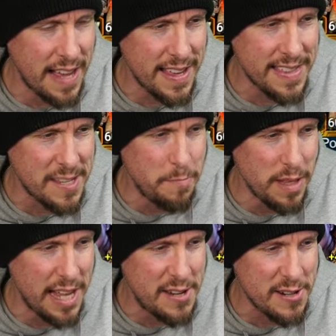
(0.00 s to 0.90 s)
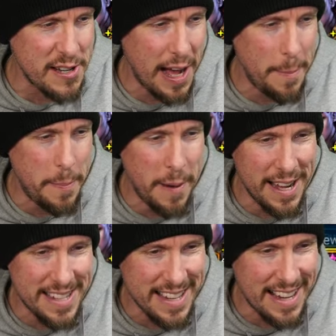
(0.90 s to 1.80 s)
I like this blender comp,
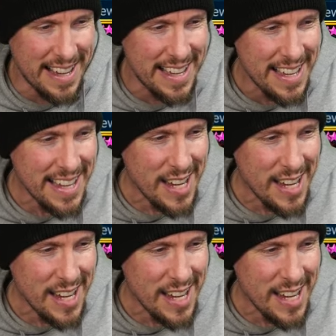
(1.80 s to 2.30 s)
but uh,